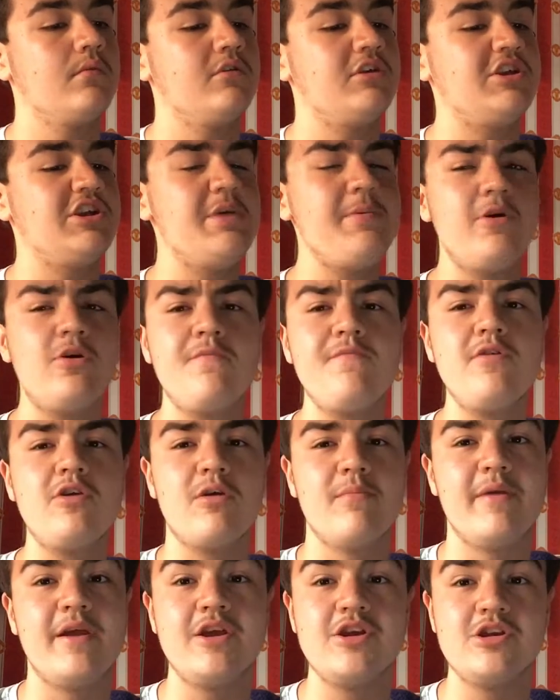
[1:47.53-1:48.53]
Did she become a
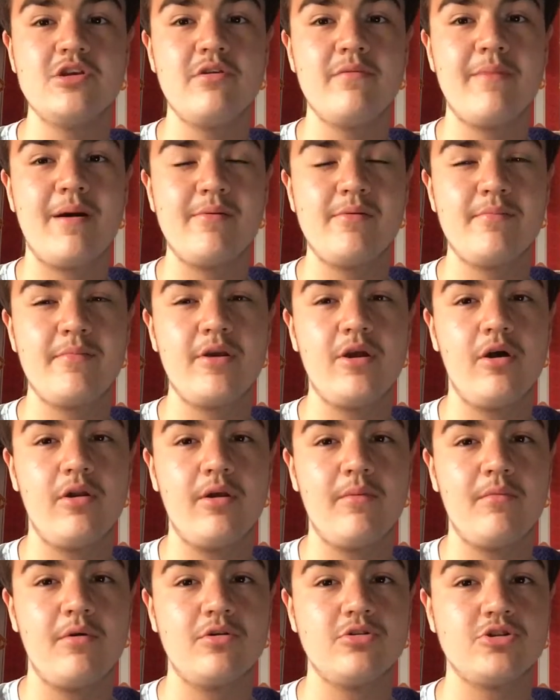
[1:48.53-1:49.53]
commissioner in Batman Beyond?
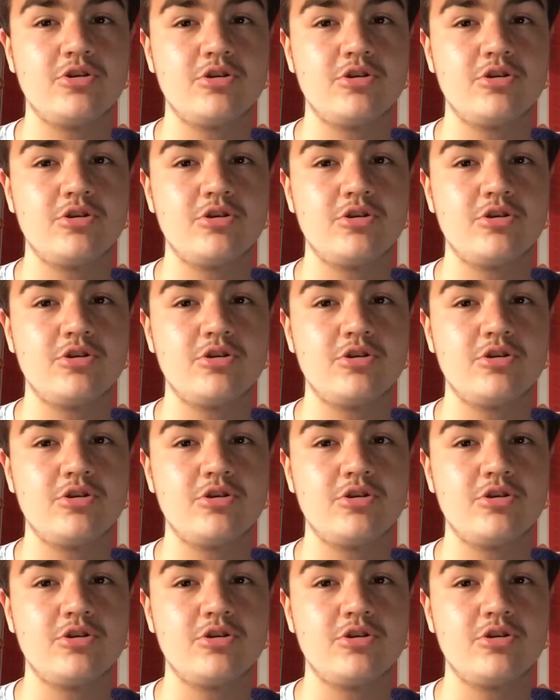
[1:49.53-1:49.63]
I'm not